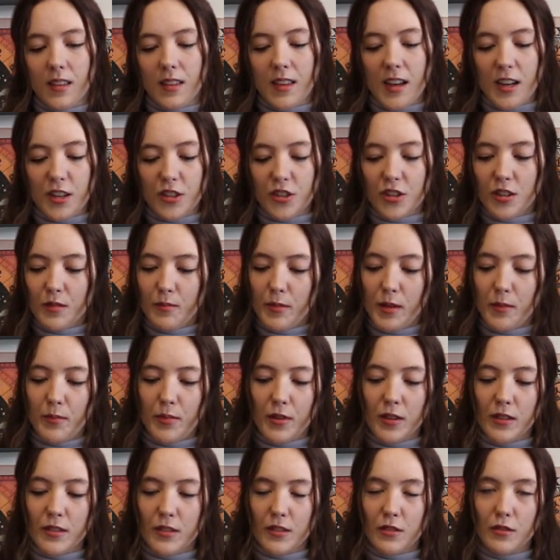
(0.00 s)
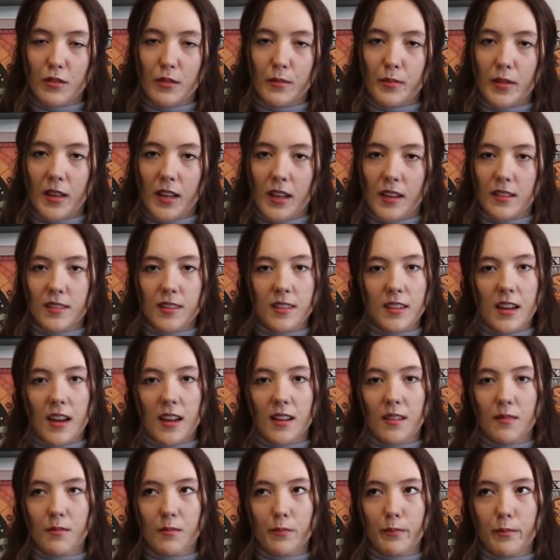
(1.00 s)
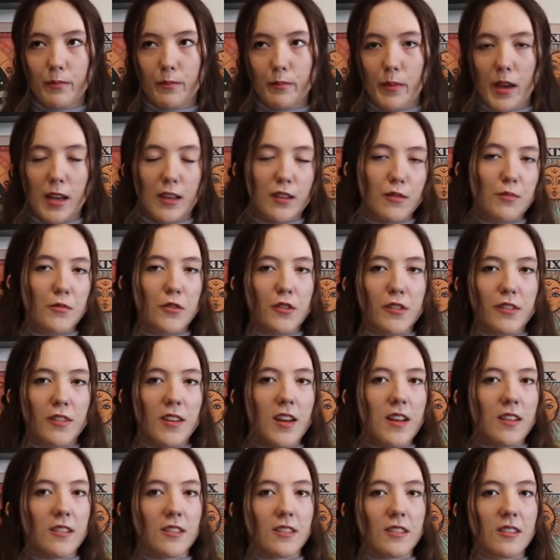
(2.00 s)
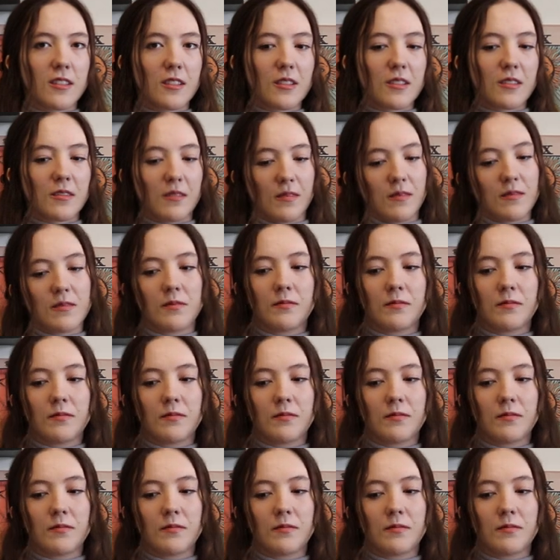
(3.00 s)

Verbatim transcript: that should be put to a place that makes more sense.